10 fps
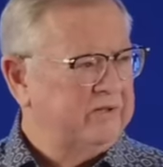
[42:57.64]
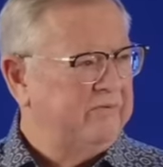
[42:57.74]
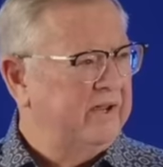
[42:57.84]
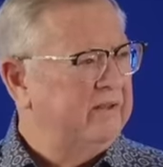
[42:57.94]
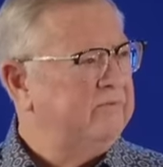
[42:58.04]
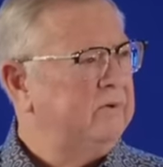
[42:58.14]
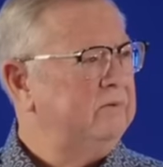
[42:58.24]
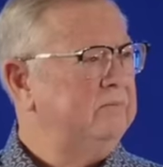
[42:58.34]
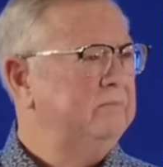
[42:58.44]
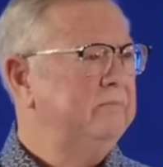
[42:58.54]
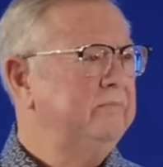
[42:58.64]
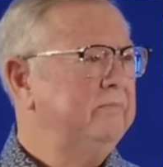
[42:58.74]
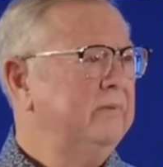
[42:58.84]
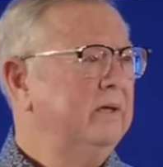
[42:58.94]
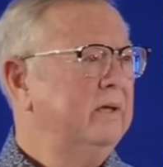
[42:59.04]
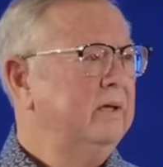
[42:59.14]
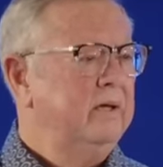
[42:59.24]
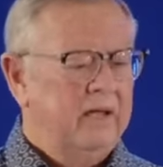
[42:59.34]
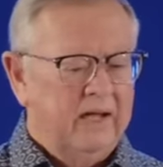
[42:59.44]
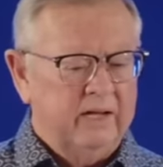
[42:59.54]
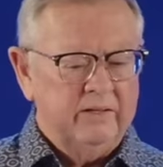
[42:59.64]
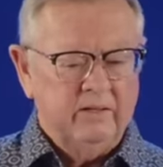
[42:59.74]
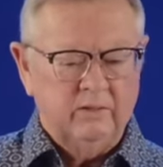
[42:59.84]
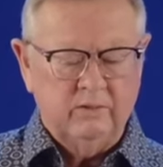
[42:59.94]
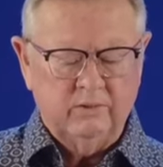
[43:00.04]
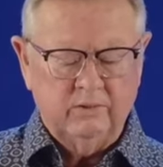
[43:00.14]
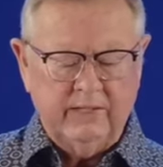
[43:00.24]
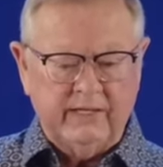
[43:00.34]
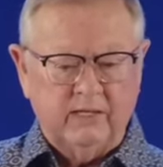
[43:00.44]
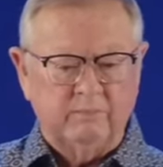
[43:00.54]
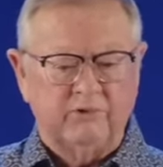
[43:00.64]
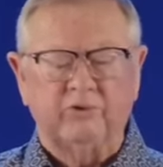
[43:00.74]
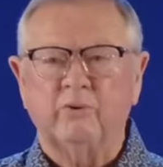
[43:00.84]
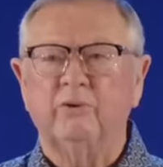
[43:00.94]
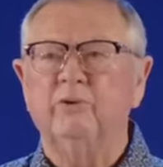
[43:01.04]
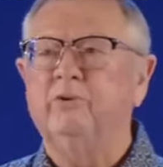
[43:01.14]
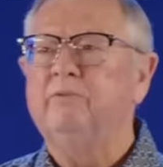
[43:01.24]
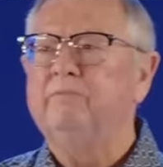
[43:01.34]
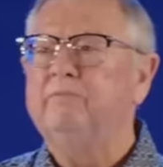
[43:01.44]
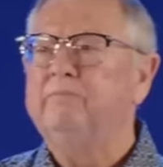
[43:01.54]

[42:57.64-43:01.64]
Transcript: He's faithful. I know He comes through.